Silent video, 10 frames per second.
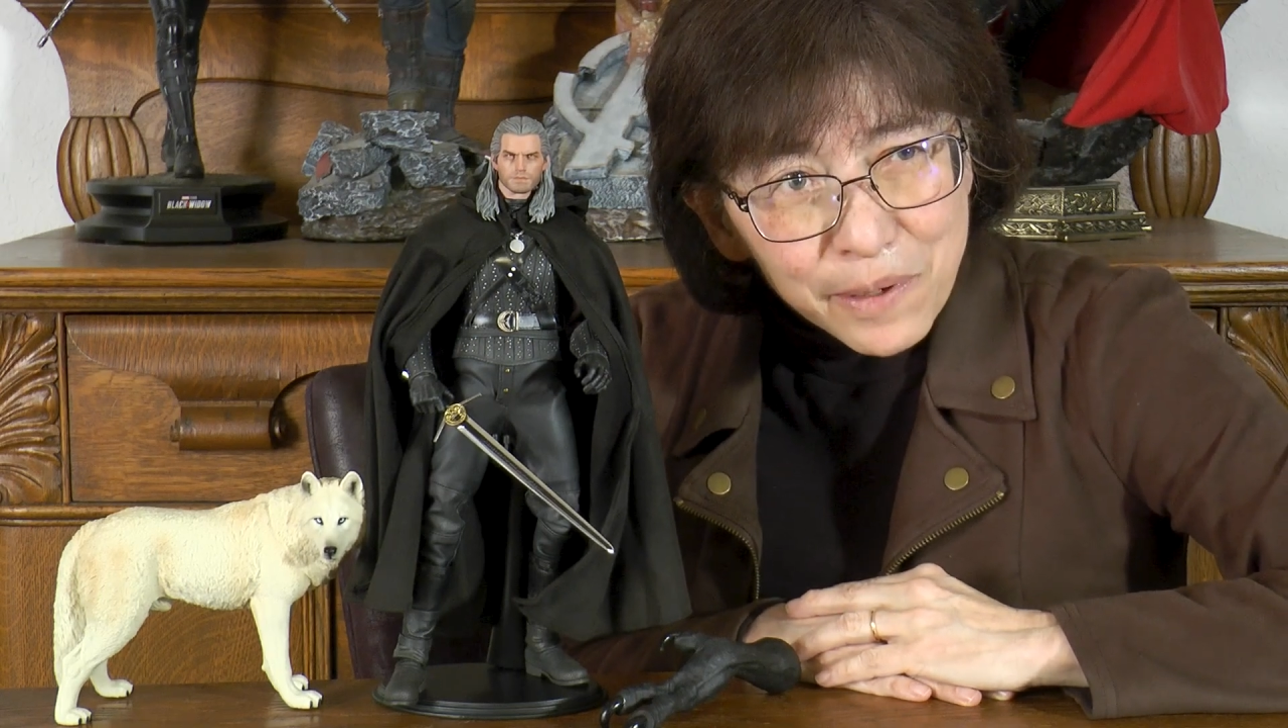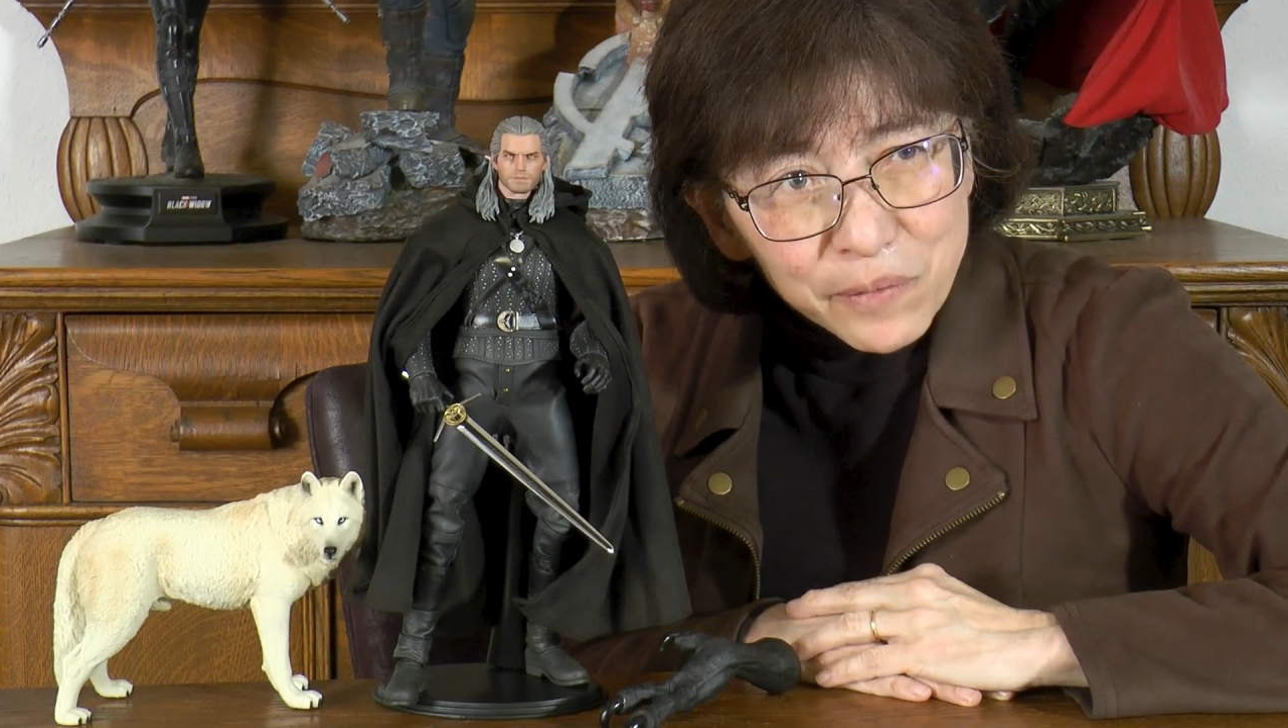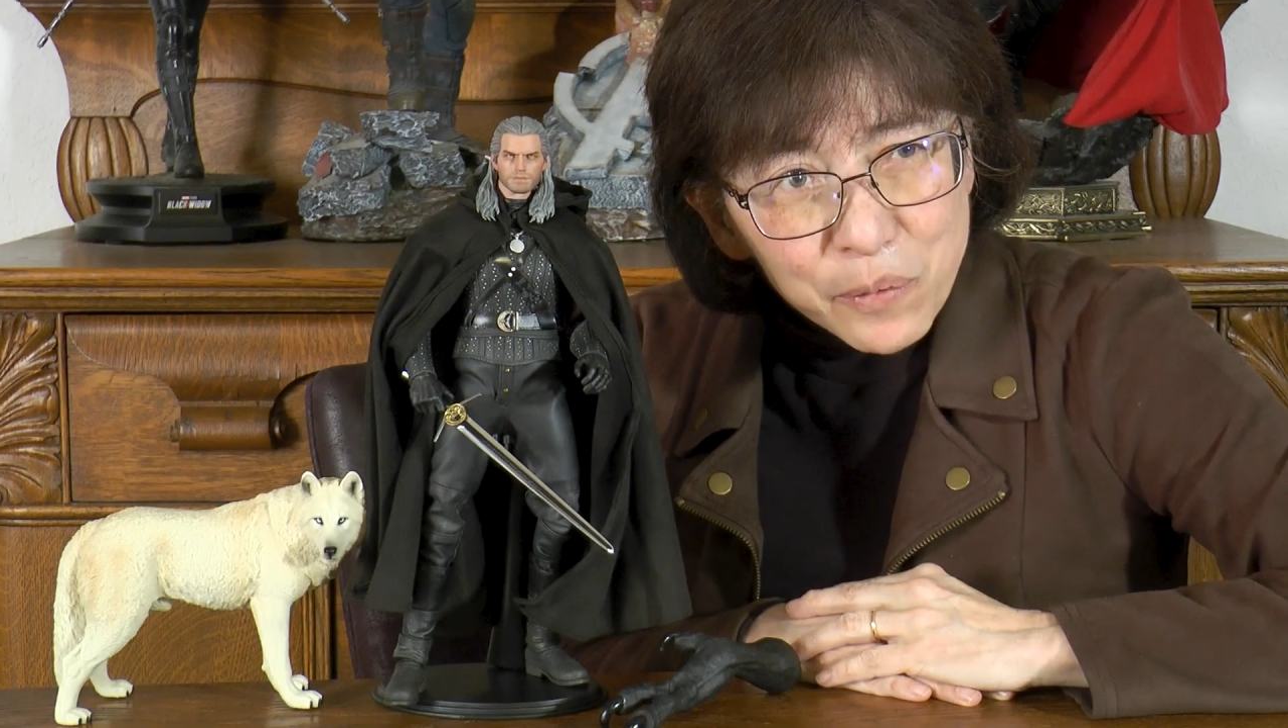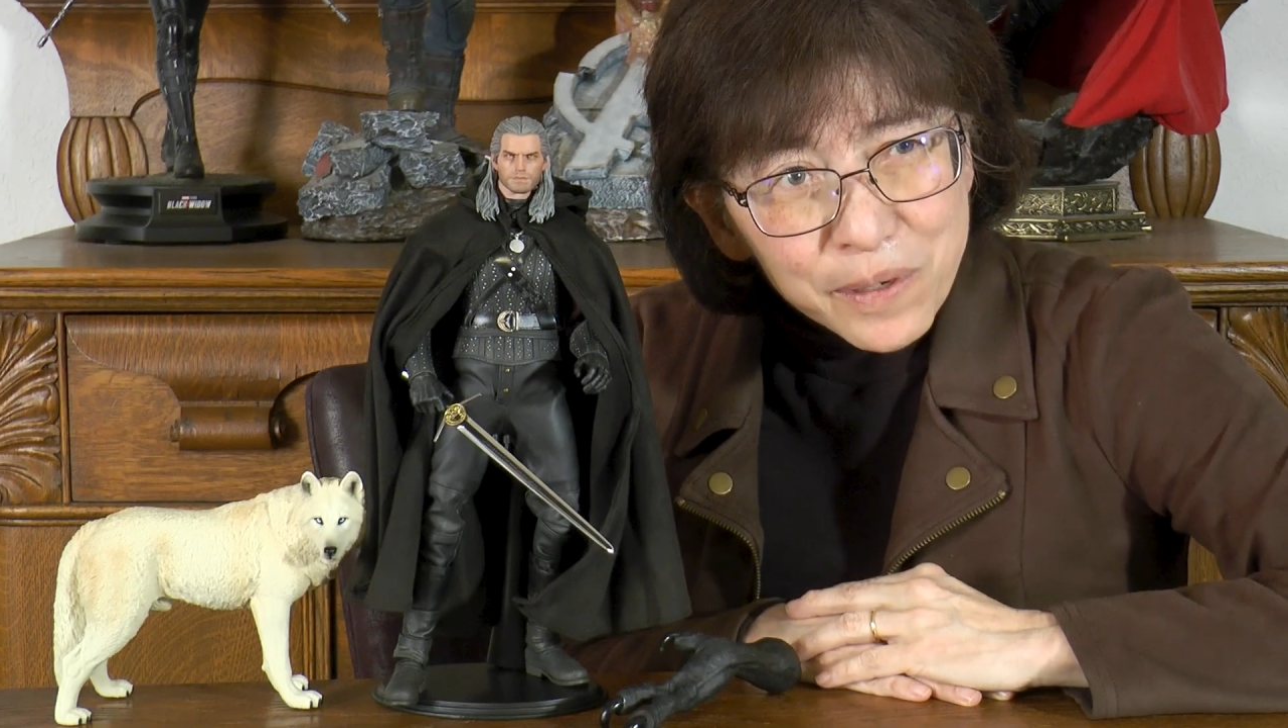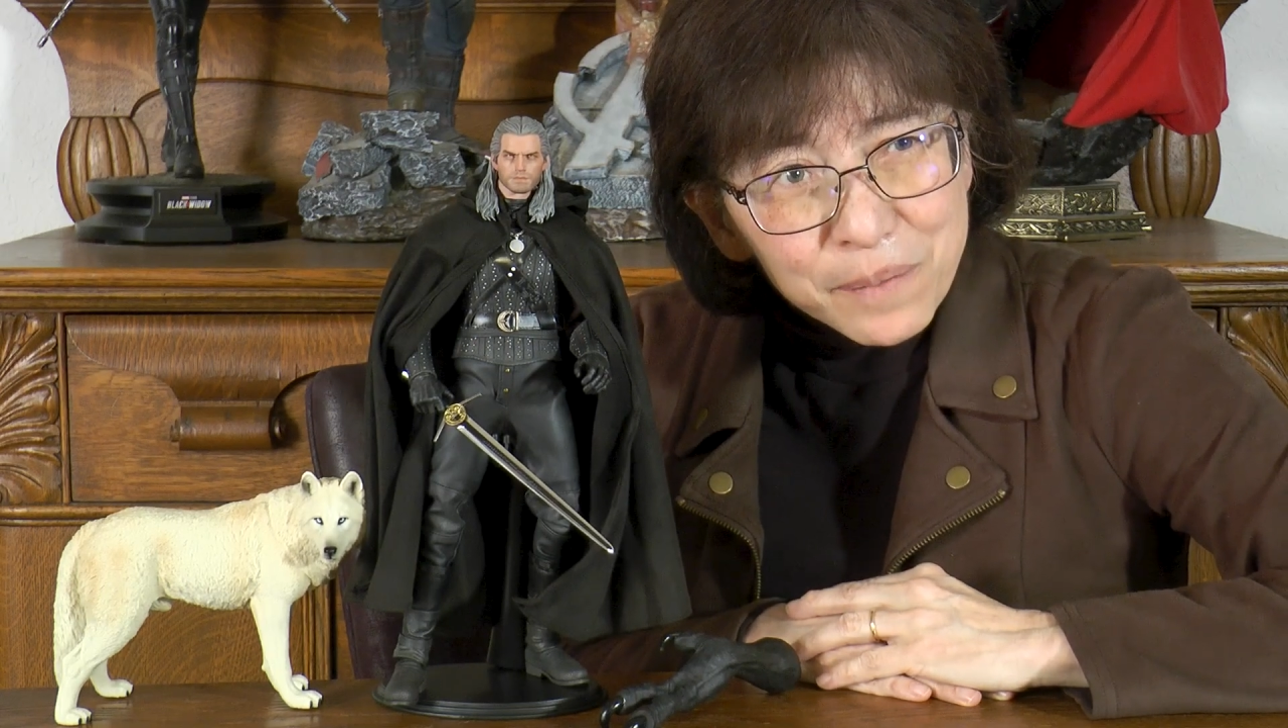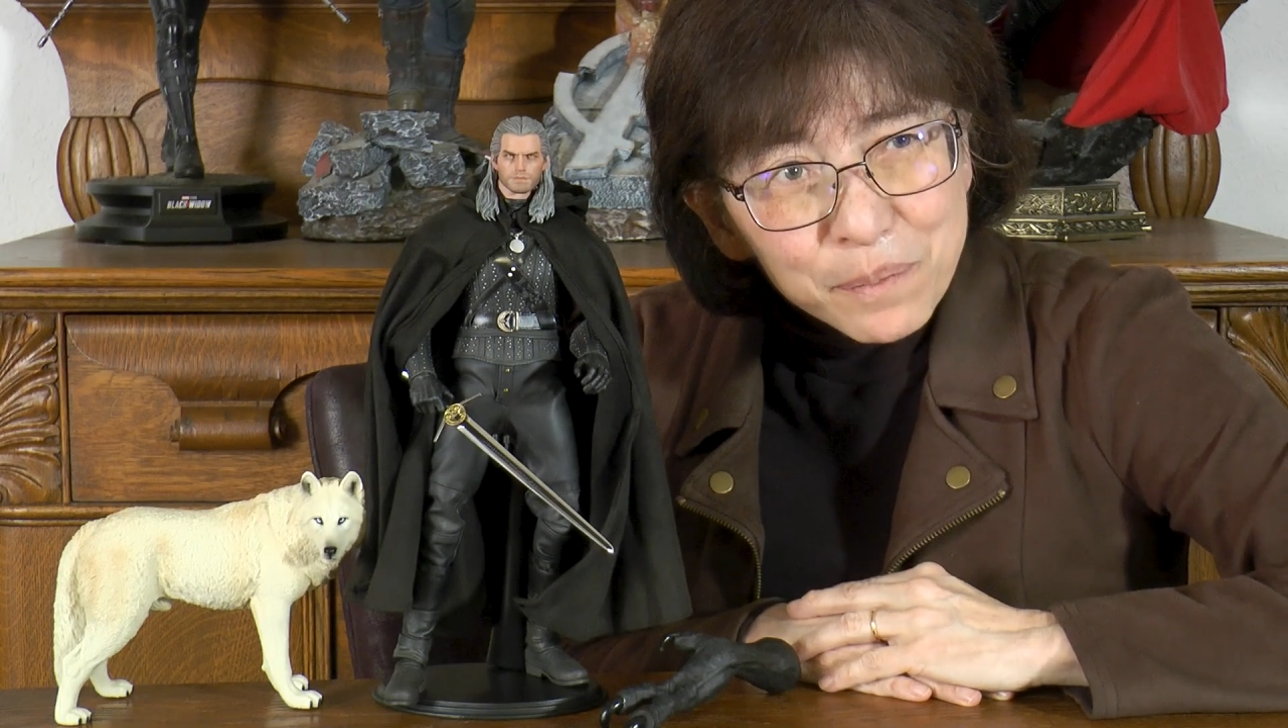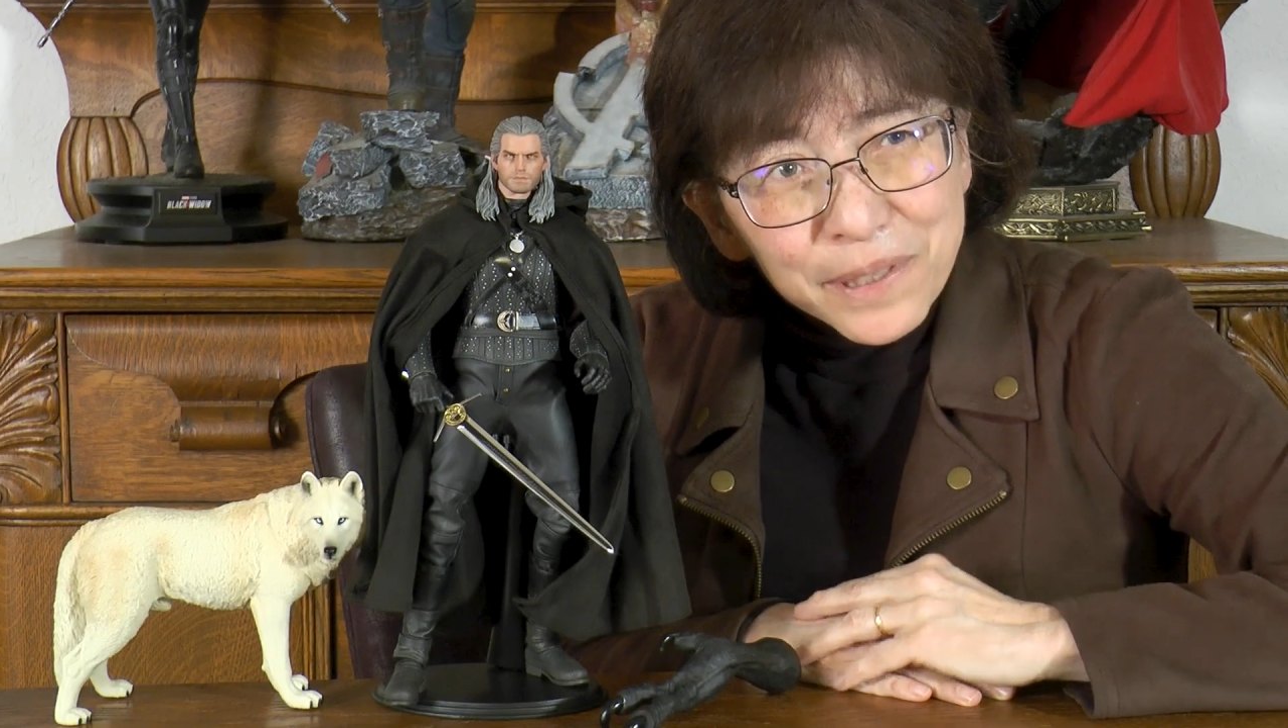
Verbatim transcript: everyone,